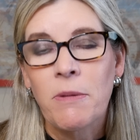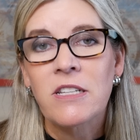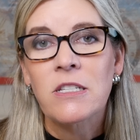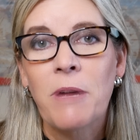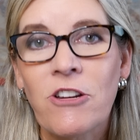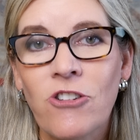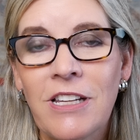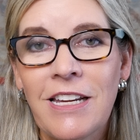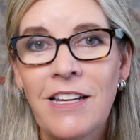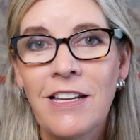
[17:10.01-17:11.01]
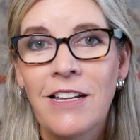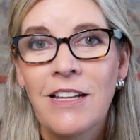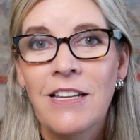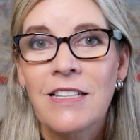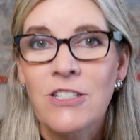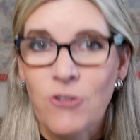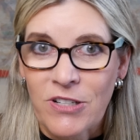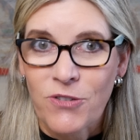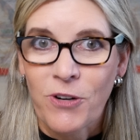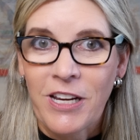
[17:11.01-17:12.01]
but especially
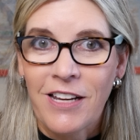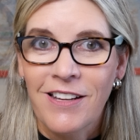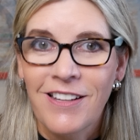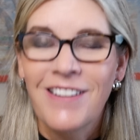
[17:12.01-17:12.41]
stress-free.